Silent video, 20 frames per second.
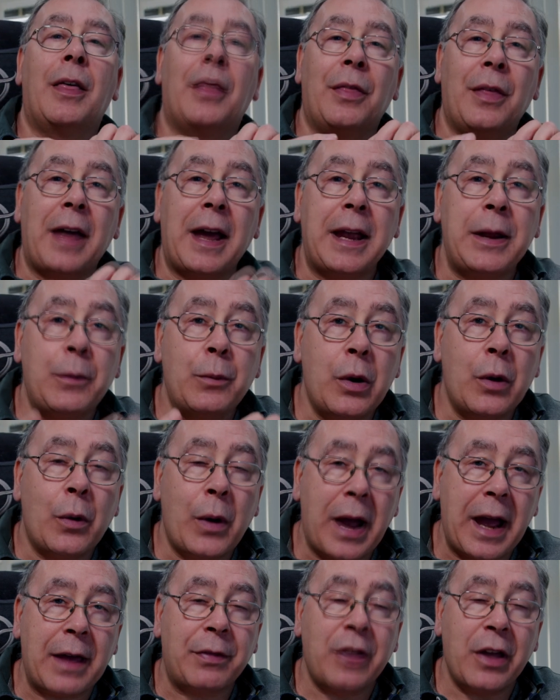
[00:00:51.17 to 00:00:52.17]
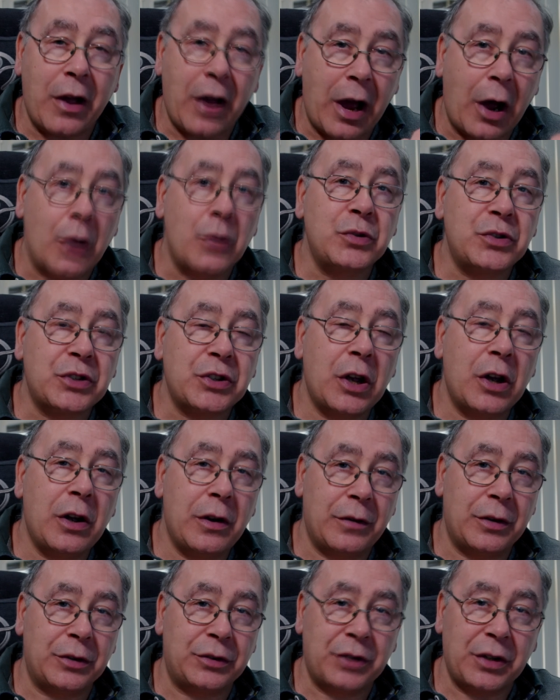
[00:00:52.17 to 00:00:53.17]
They will have their own
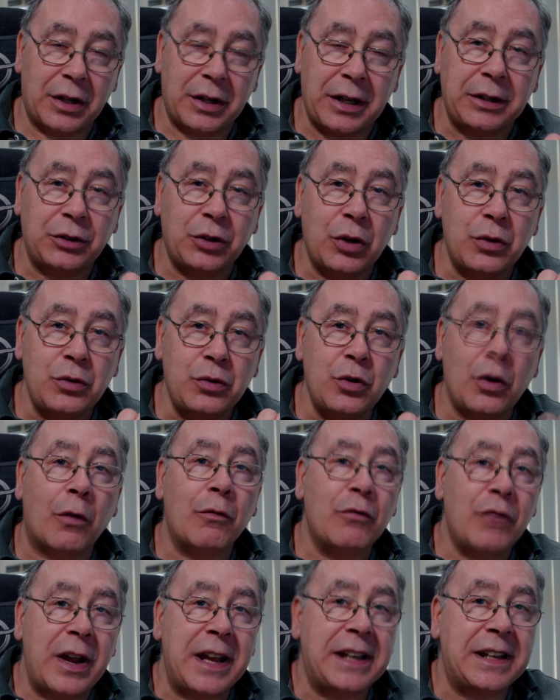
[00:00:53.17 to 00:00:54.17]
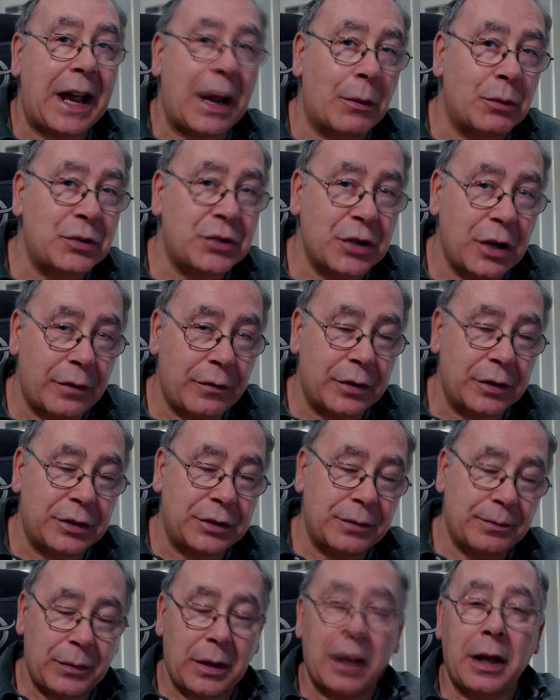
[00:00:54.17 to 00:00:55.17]
servers. They do not rent out
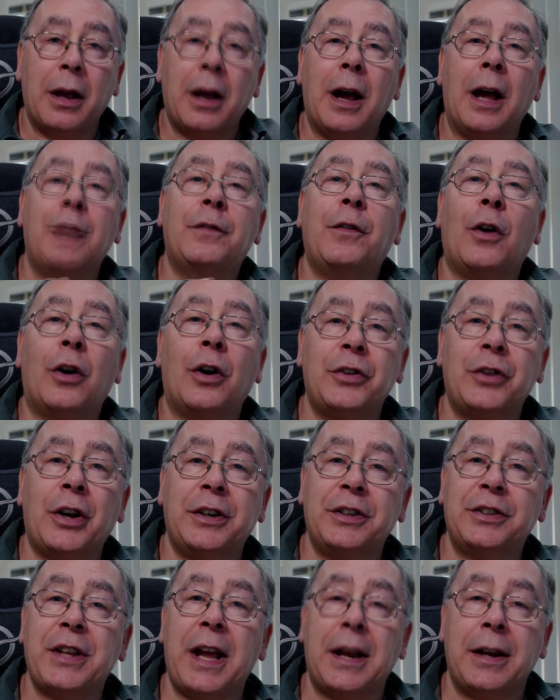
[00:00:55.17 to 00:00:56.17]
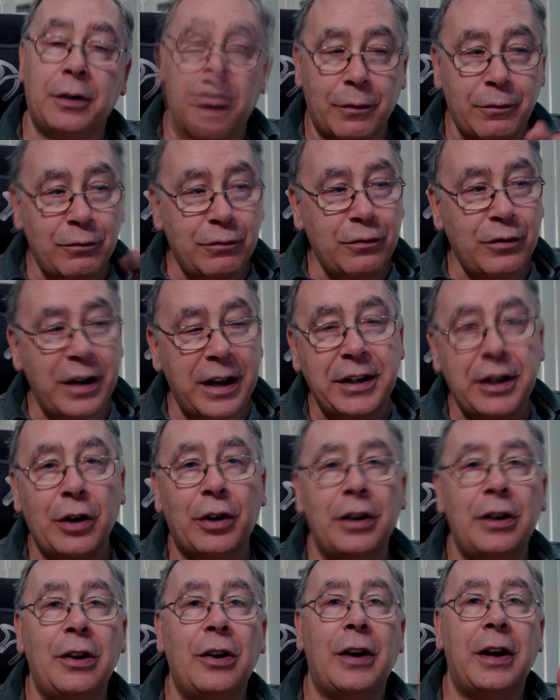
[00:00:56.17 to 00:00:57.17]
servers, as far as I understand. I've read it
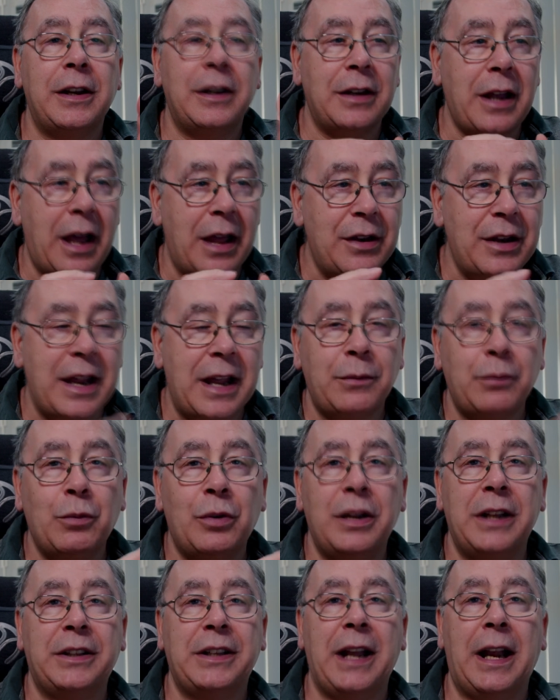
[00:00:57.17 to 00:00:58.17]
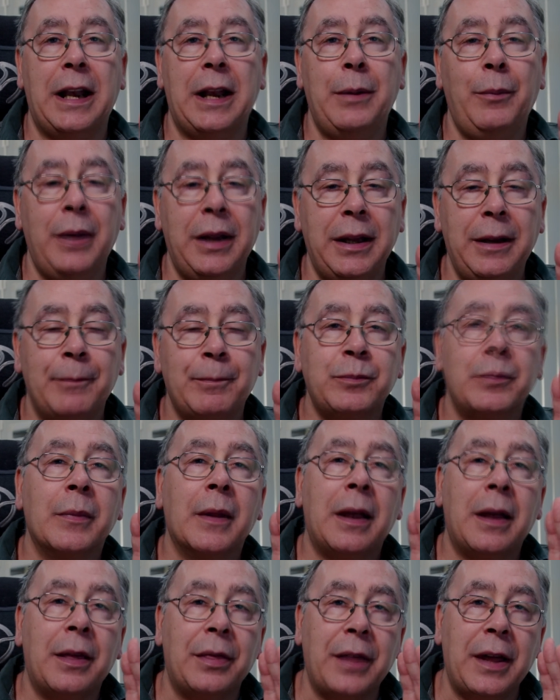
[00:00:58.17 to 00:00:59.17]
online, and that's what they're telling me.
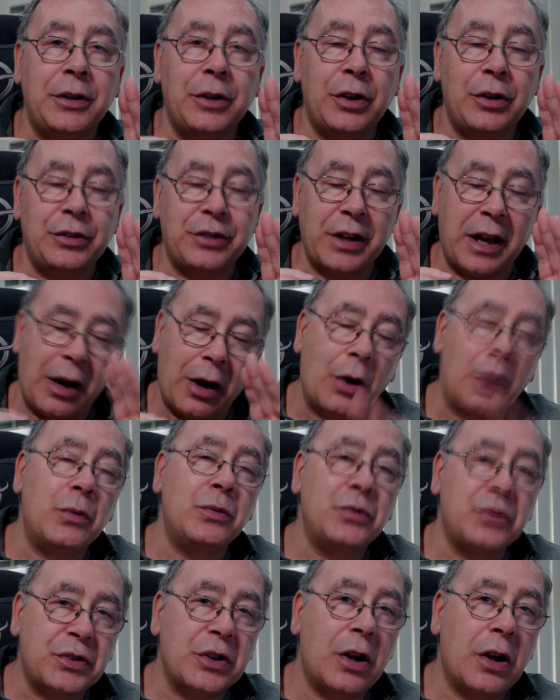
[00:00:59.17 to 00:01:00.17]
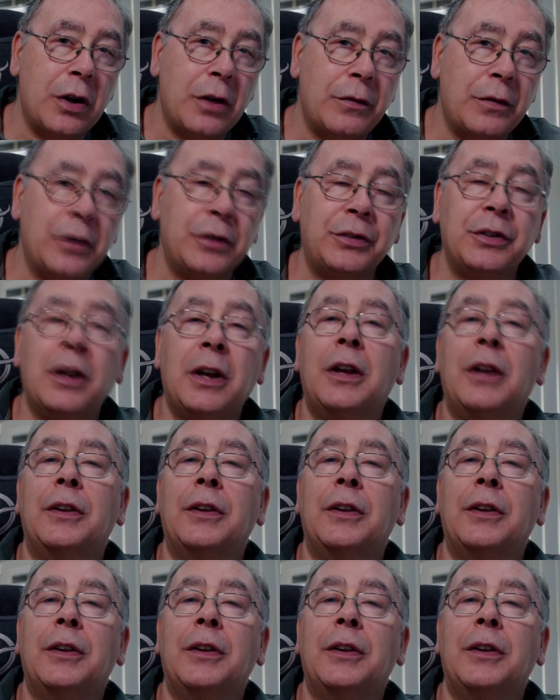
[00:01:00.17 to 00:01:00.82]
They use their own servers.